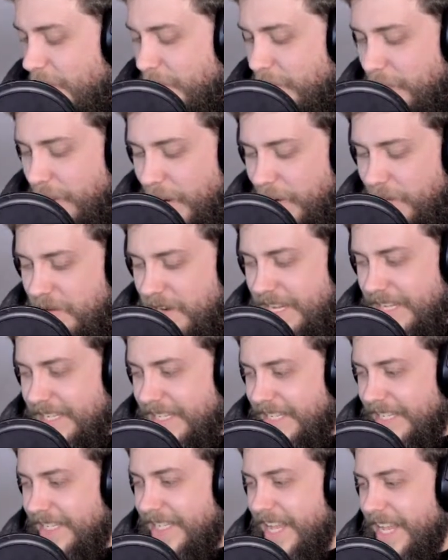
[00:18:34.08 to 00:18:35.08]
bonus
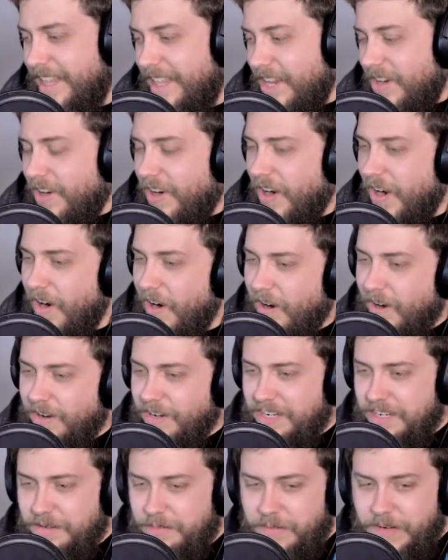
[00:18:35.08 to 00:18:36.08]
is that they're
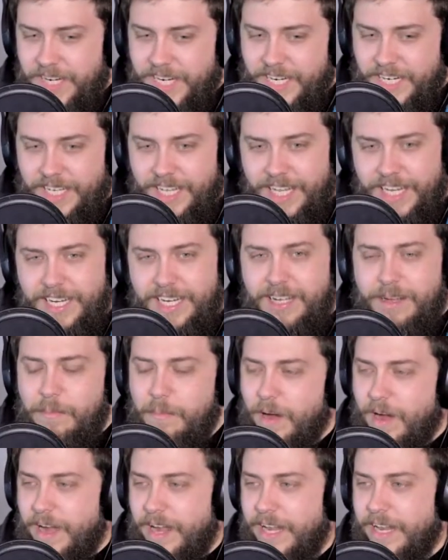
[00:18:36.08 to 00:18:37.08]
hard to read. Like, come
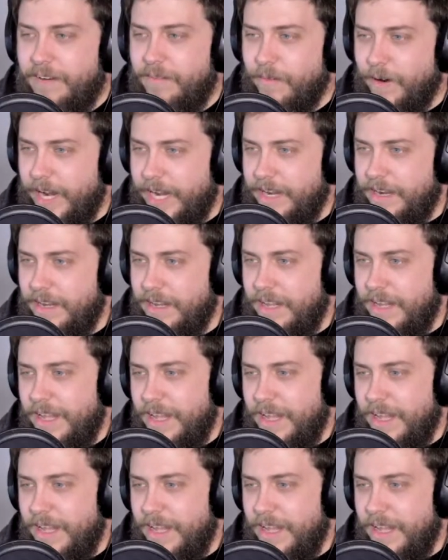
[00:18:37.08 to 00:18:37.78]
on, right?